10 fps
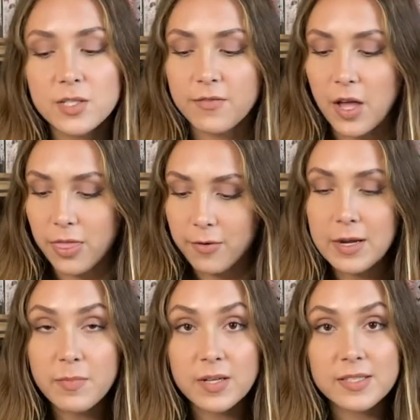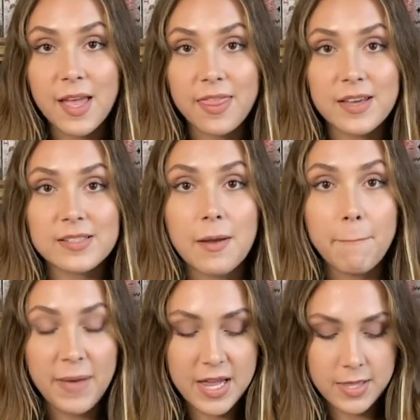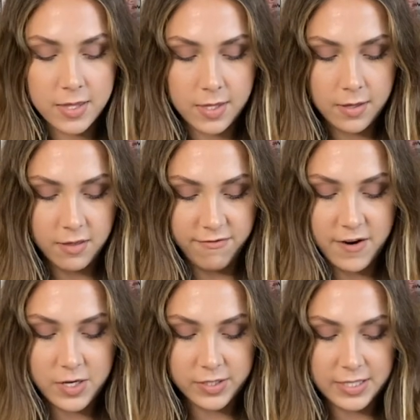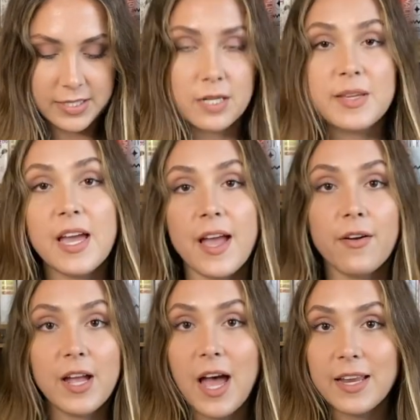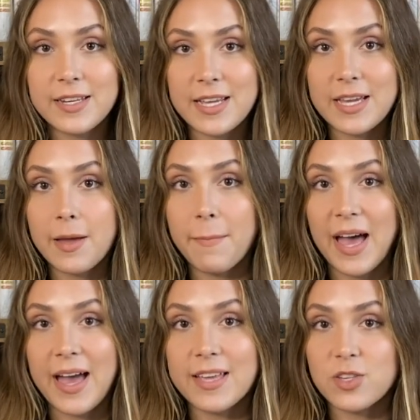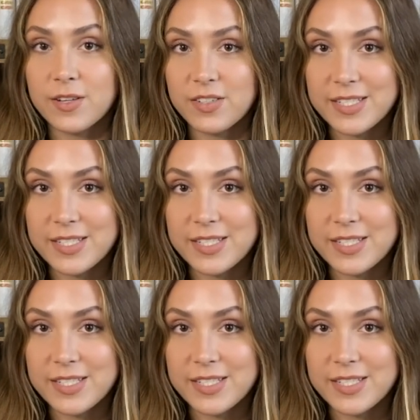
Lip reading: So I've got three books this month. The first is gonna be Ariadne by Jennifer